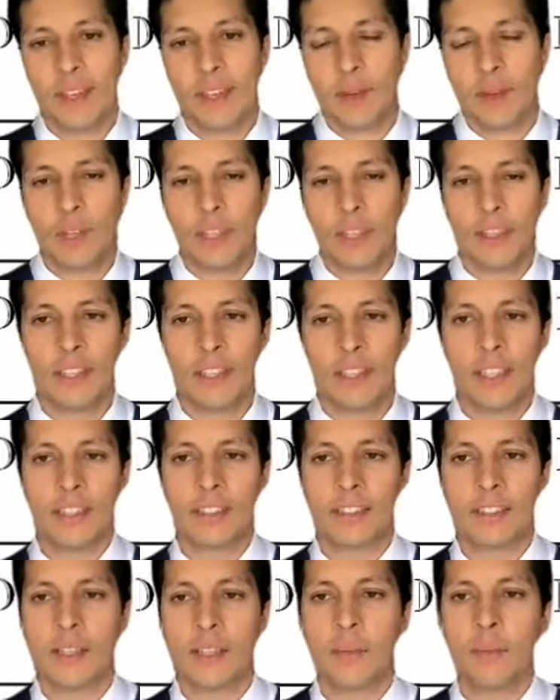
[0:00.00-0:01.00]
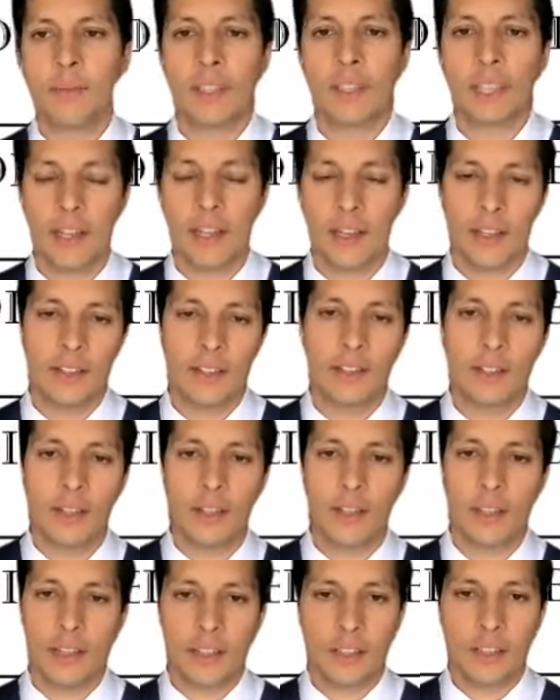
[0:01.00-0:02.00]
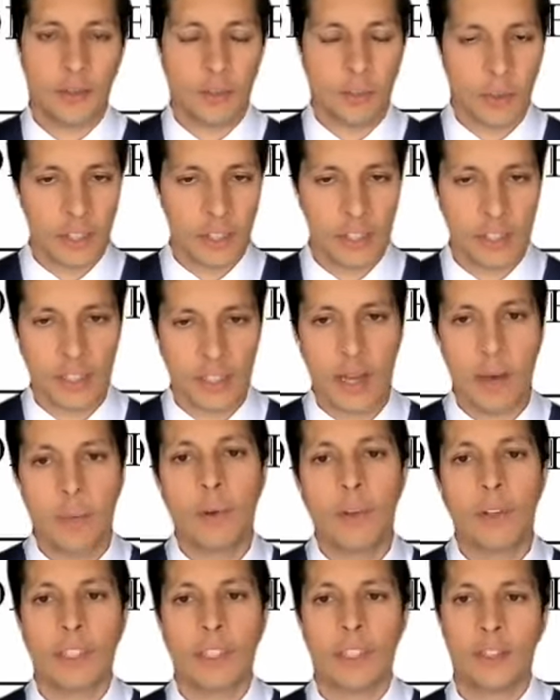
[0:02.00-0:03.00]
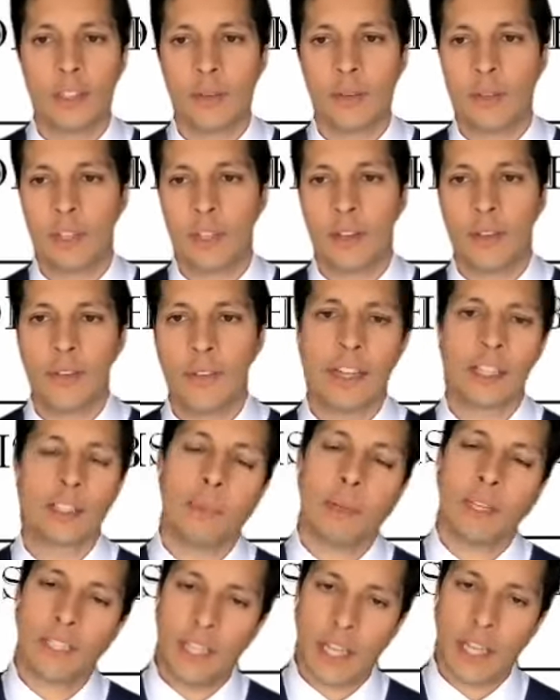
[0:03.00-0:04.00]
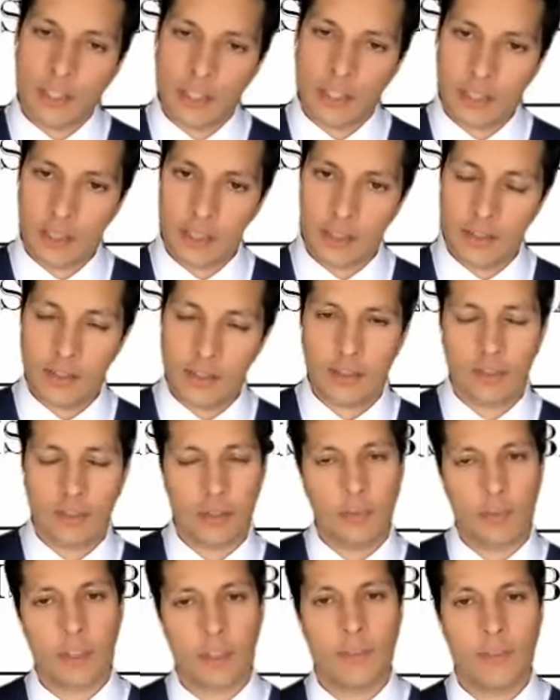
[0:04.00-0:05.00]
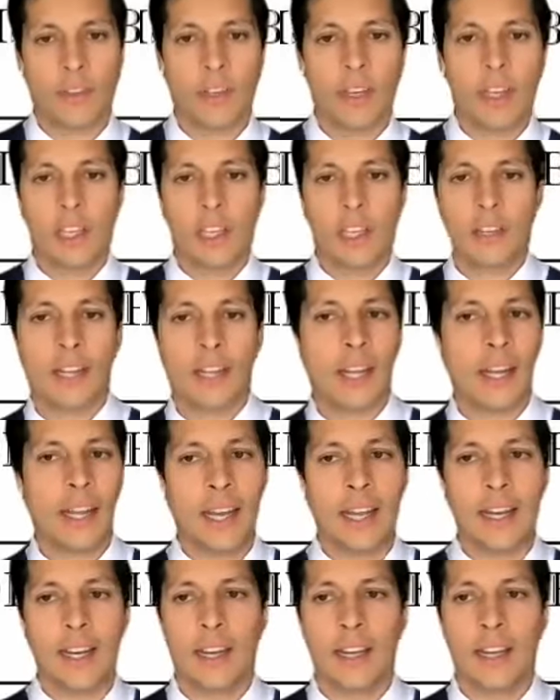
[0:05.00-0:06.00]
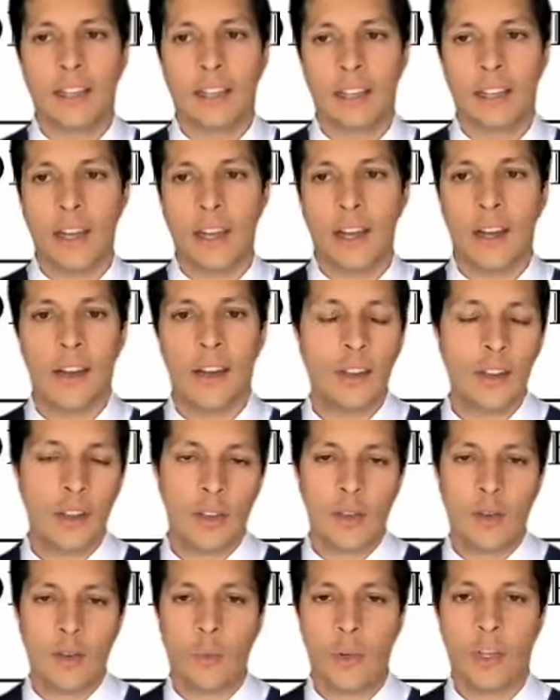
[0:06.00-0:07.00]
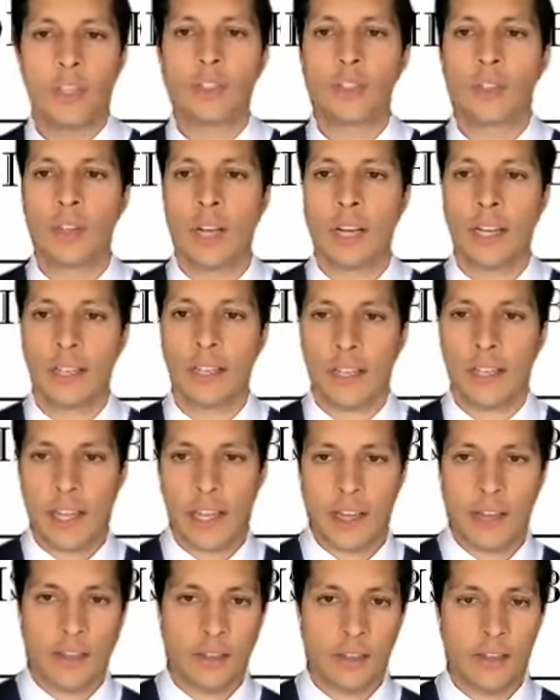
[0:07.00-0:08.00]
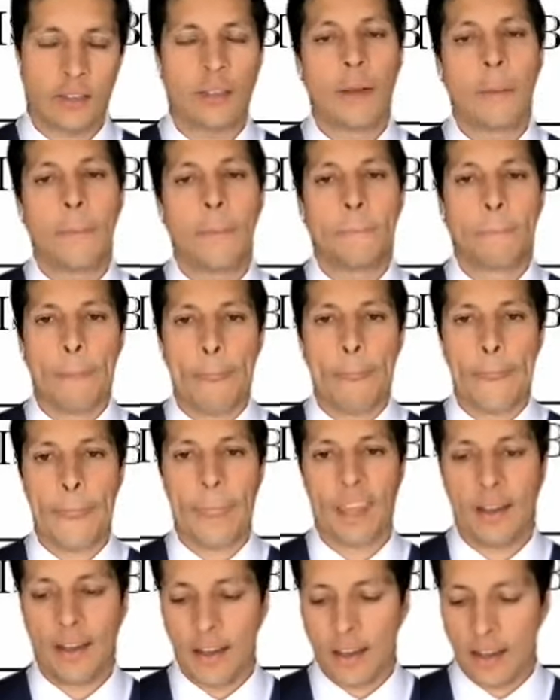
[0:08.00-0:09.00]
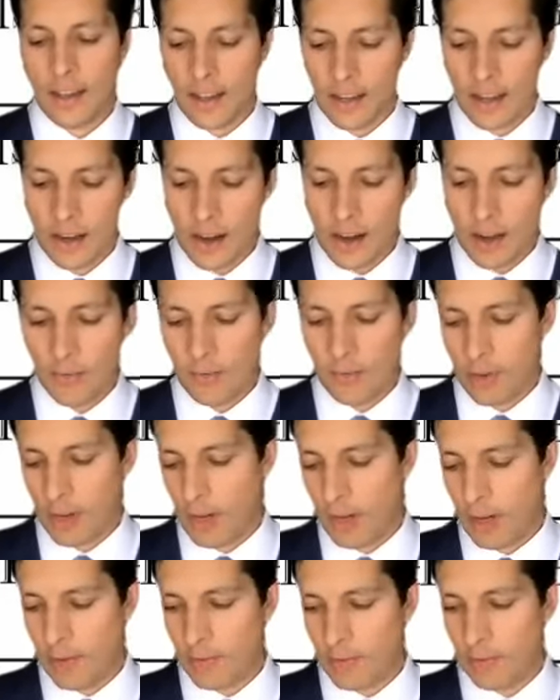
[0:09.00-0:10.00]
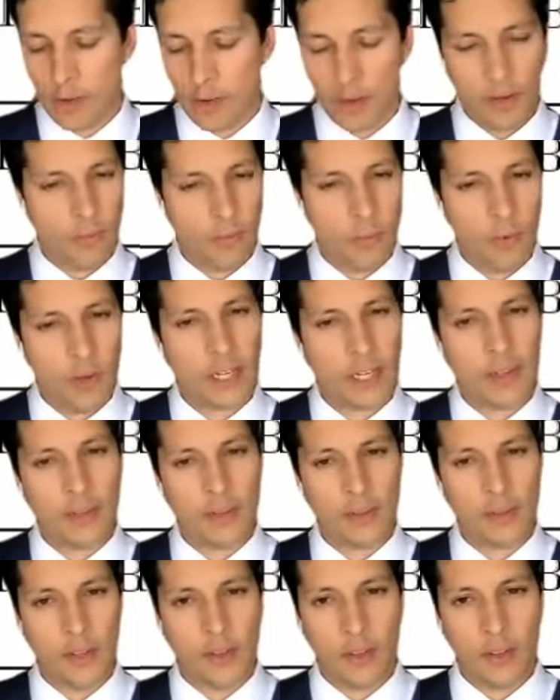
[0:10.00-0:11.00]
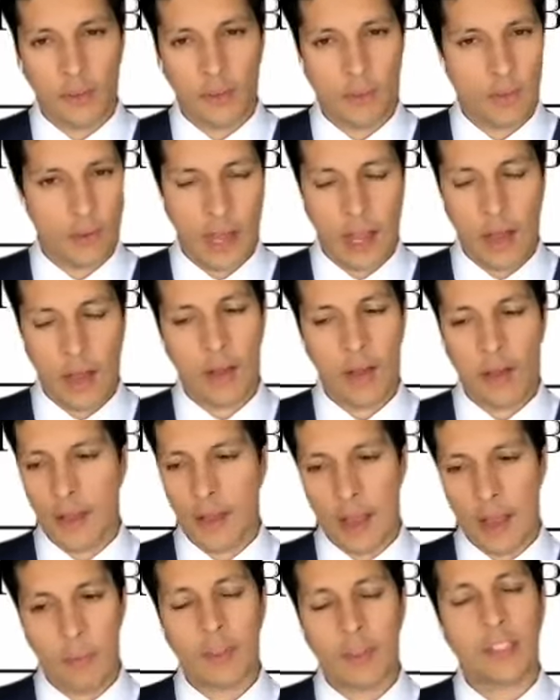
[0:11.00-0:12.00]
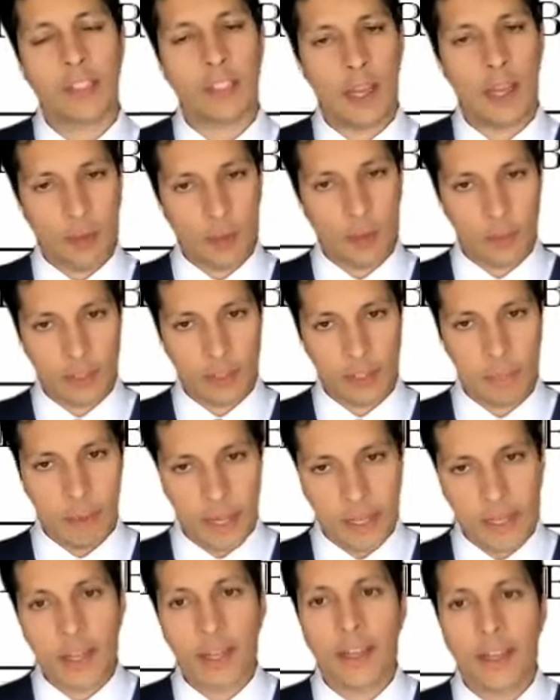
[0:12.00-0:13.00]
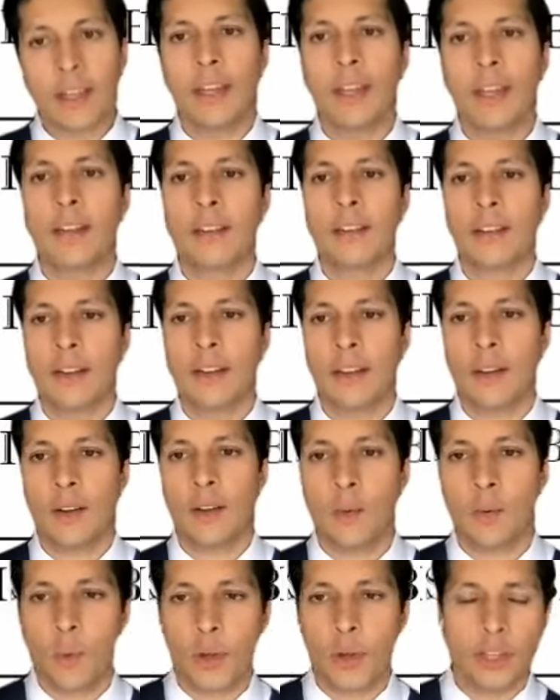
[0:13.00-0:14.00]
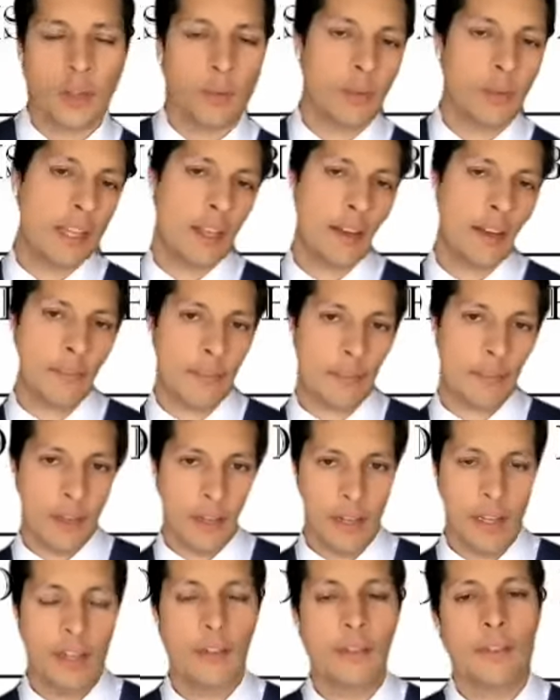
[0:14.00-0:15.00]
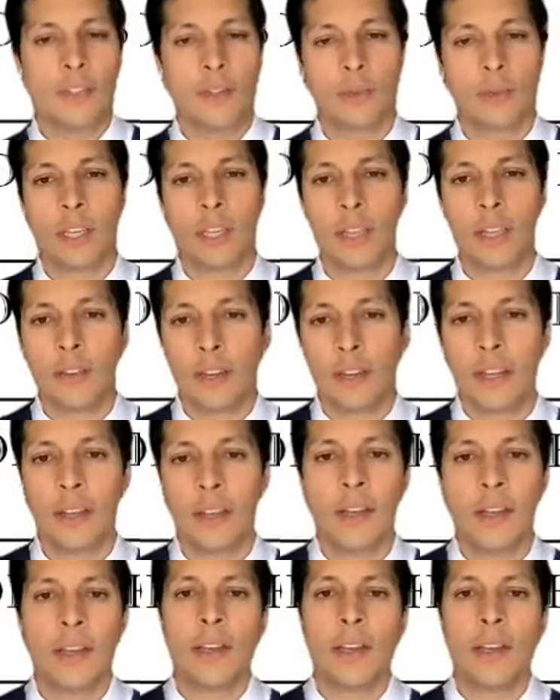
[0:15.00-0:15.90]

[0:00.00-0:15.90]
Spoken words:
when things seemed a little more stable in terms of expectations, in terms of you kind of had an idea when you took on a case of what, you know, how much time you would spend on it, when you would get an individual hearing.